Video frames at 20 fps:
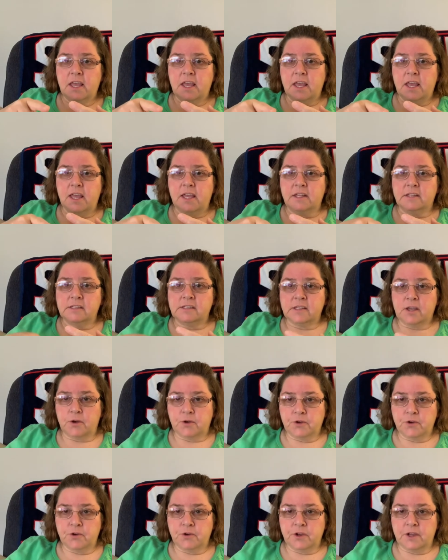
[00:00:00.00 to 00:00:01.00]
and
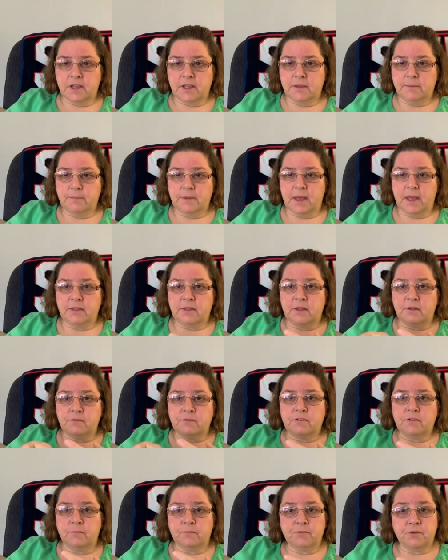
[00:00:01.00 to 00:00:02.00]
sour cream and then
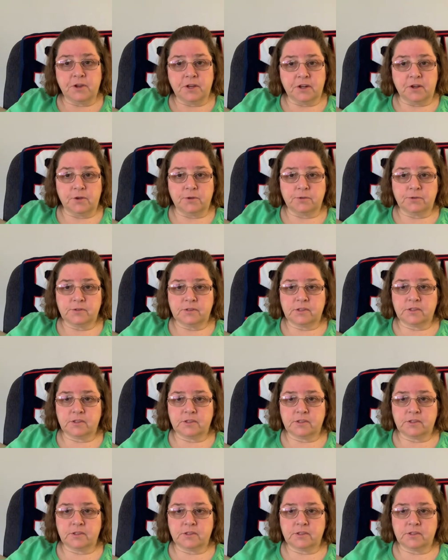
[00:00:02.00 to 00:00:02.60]
some Fritos.